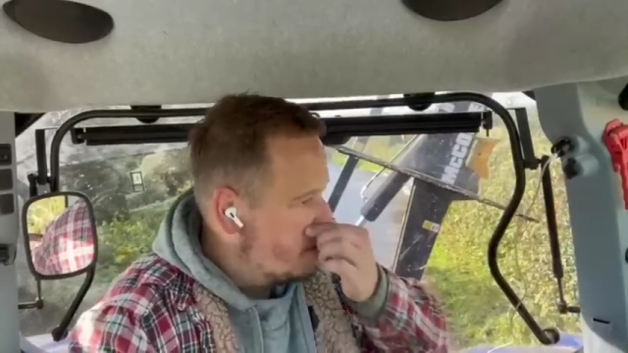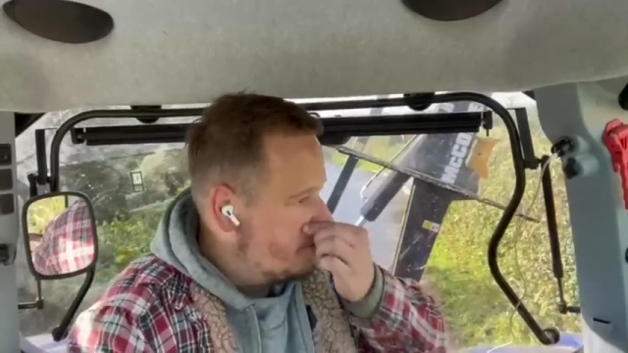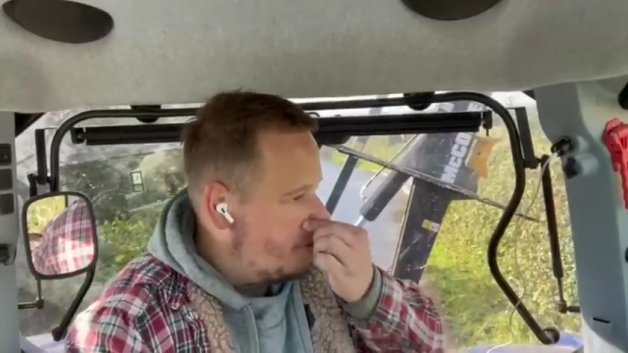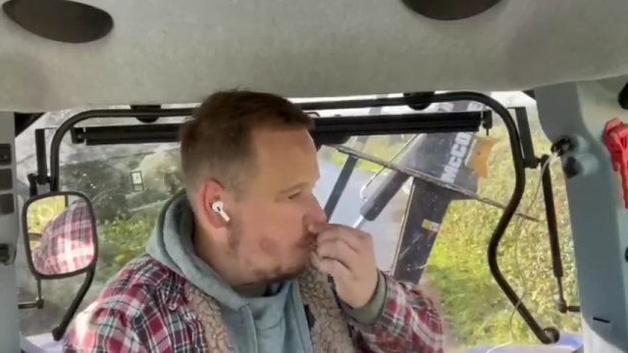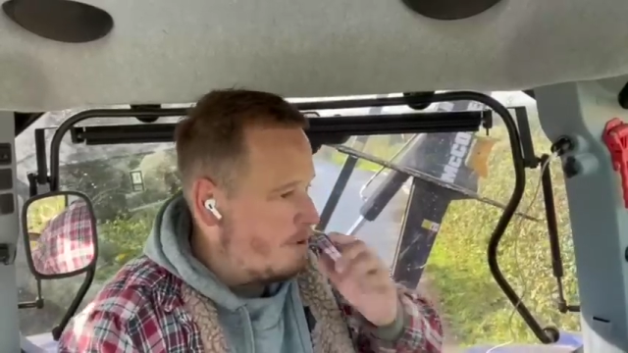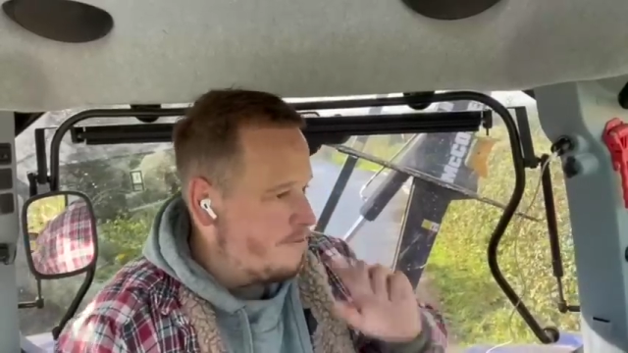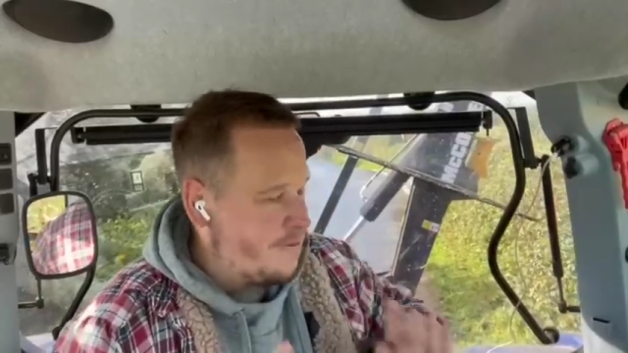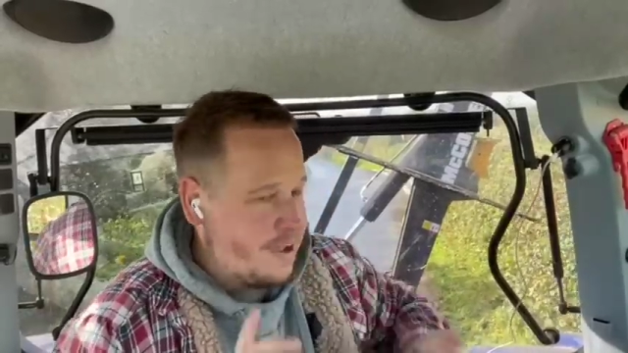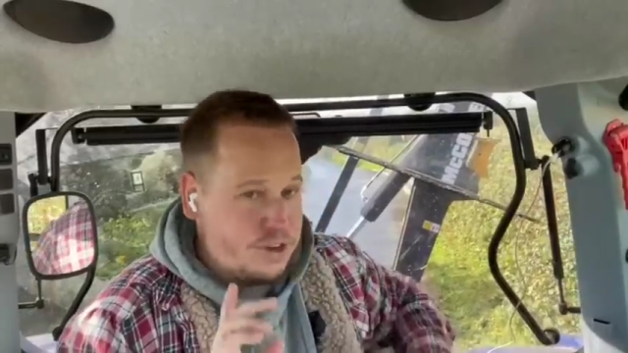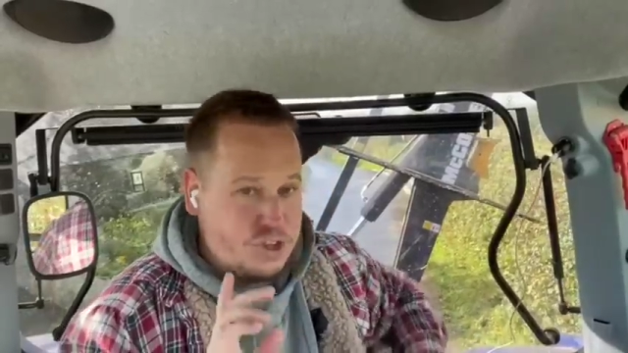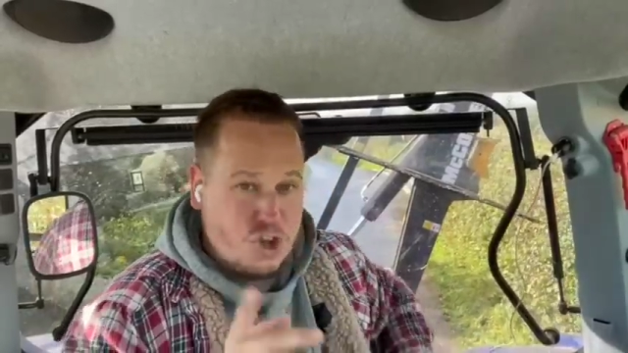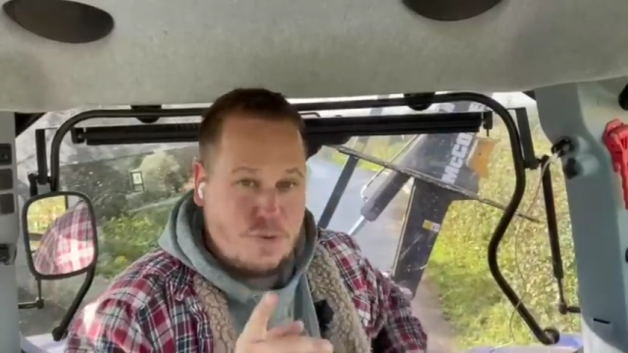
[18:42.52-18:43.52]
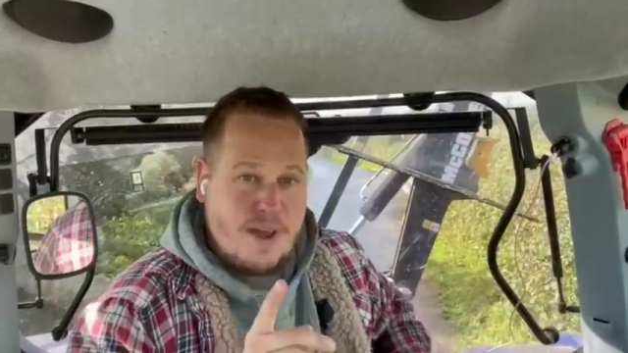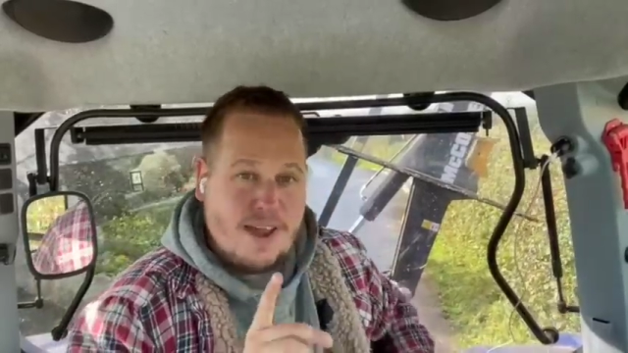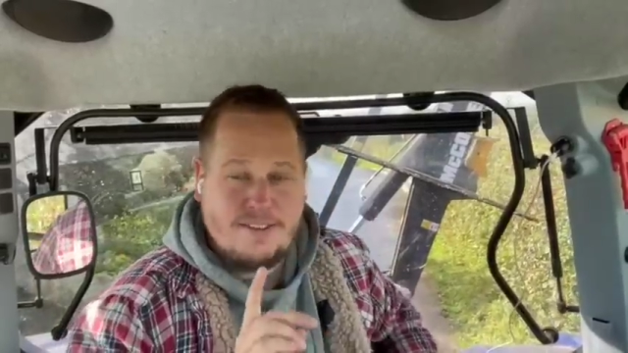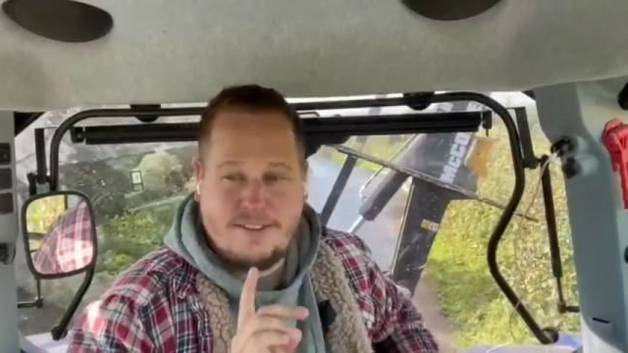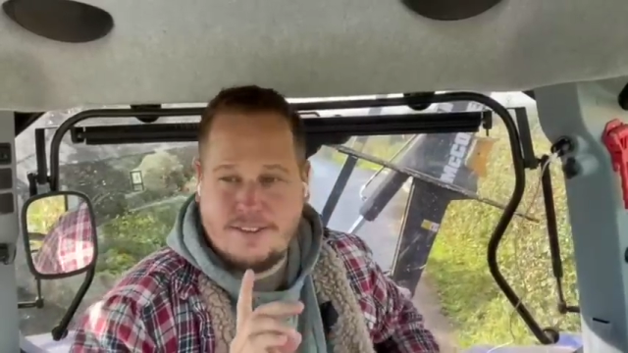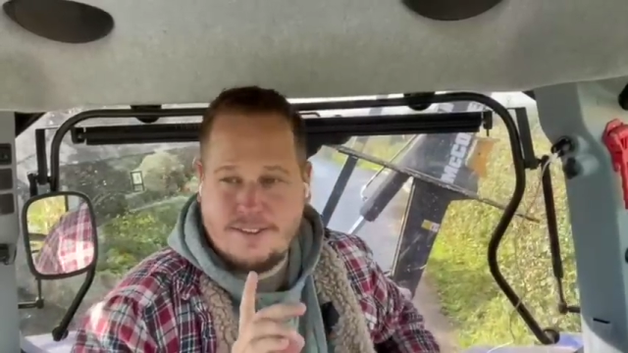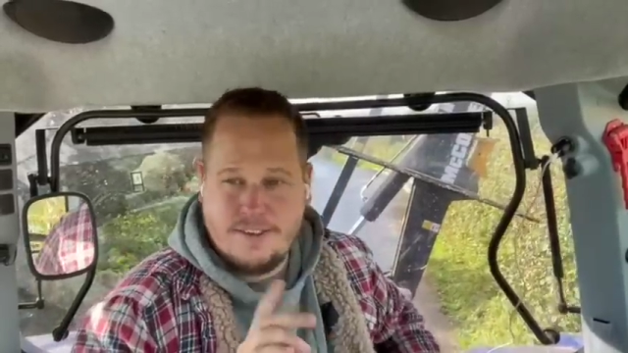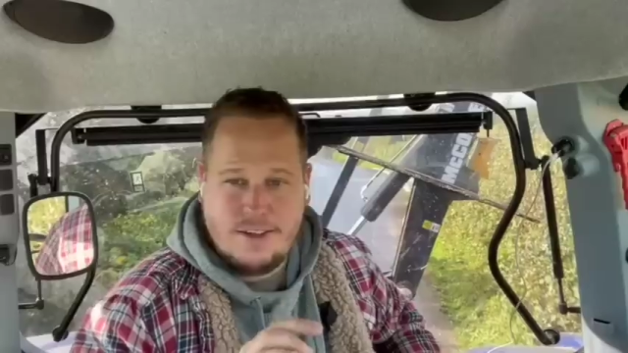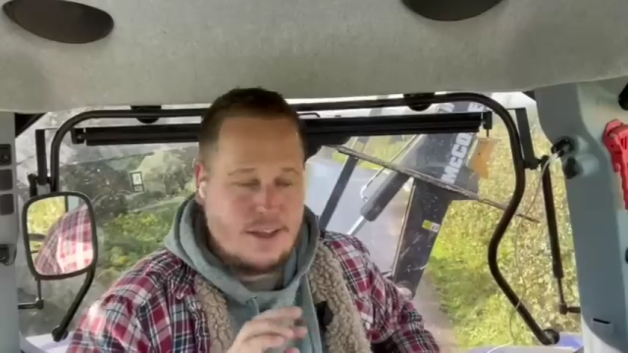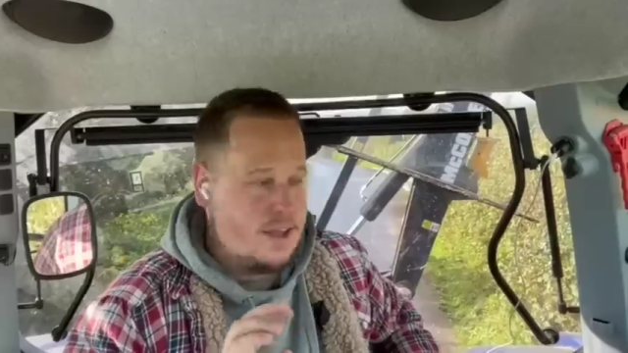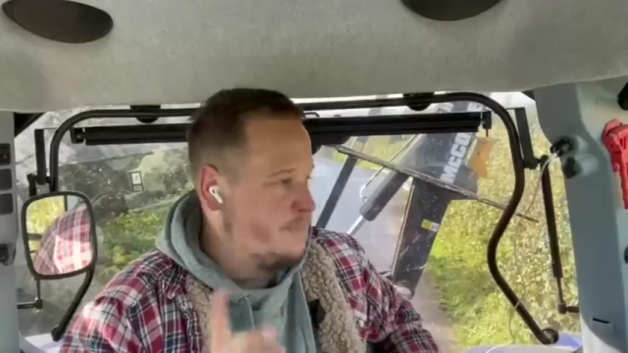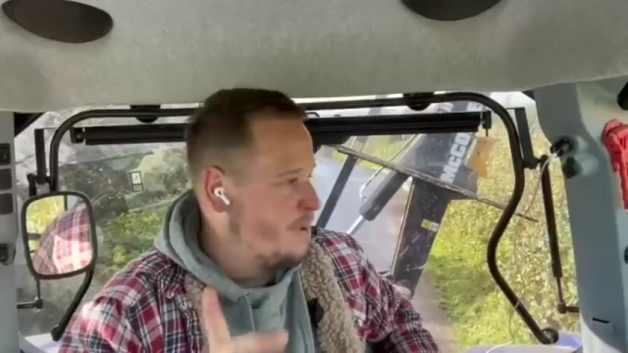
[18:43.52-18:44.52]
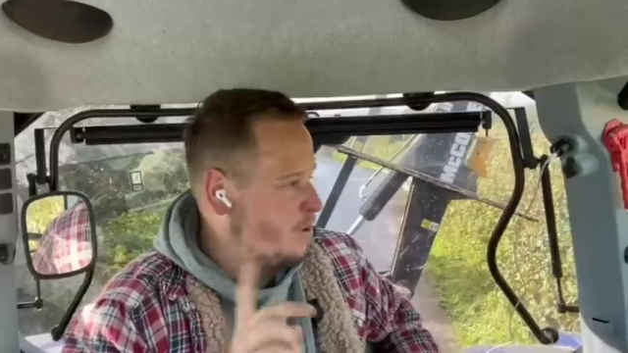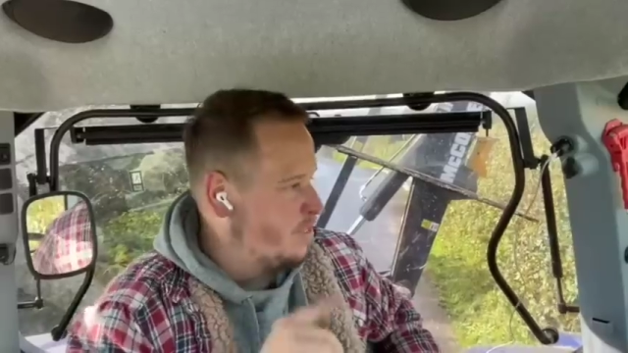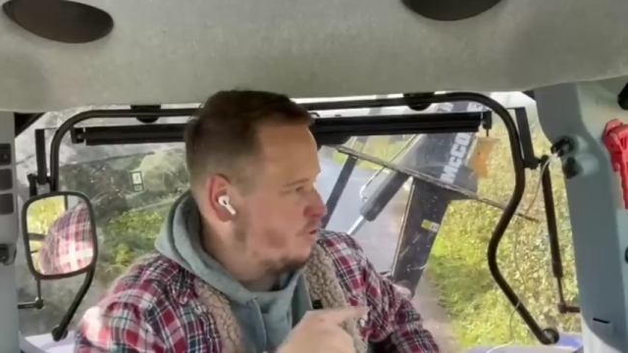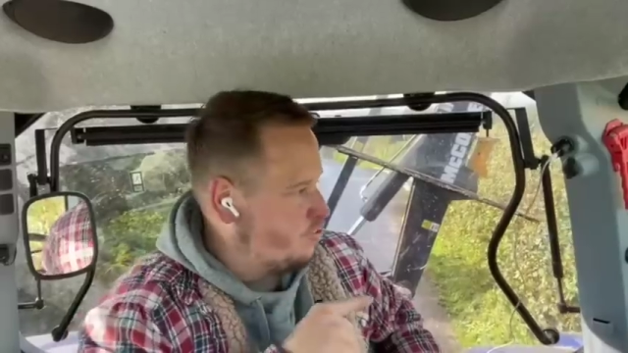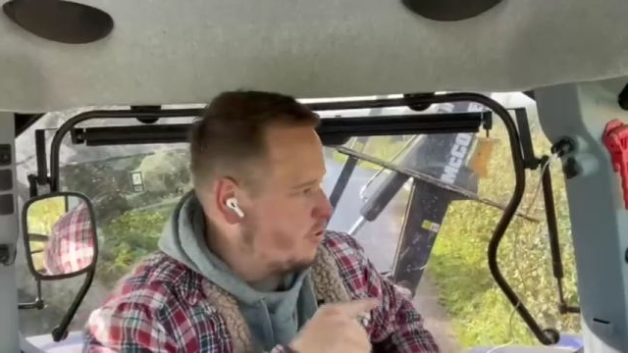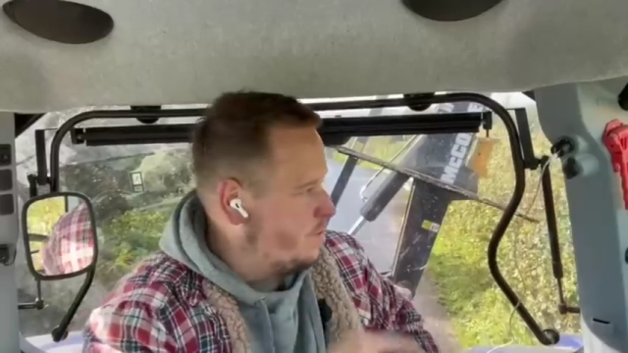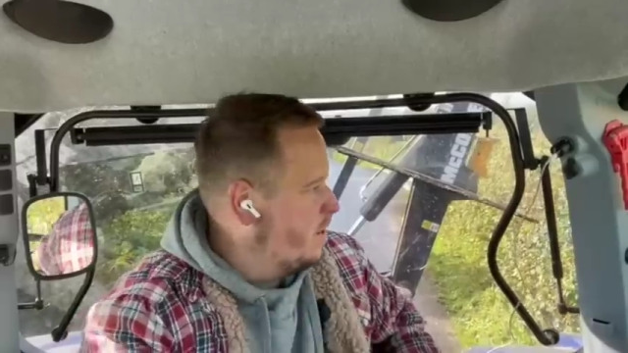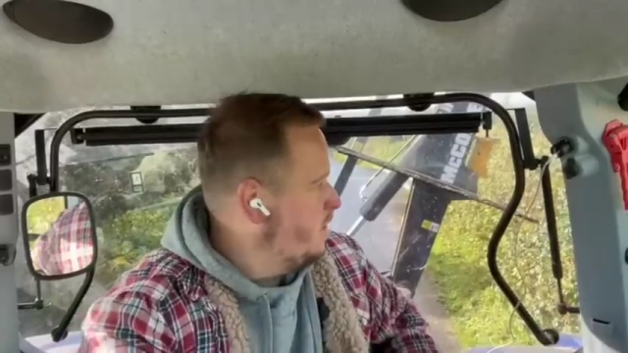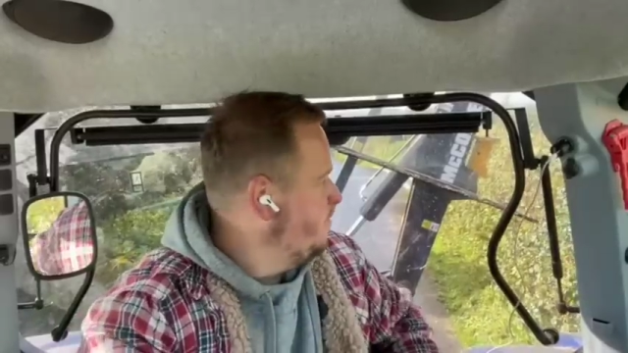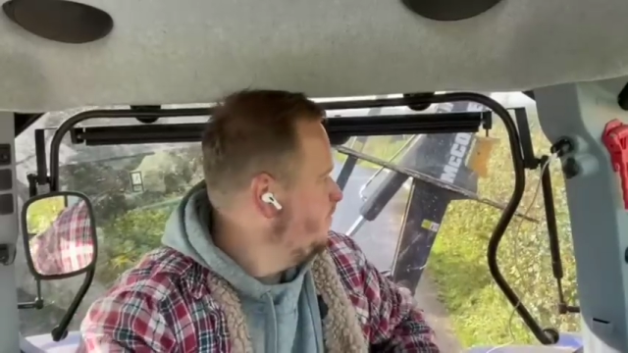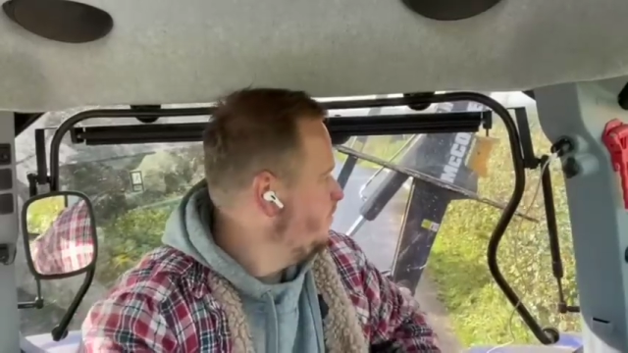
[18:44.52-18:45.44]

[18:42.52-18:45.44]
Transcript: But one thing I do miss about this trimmer,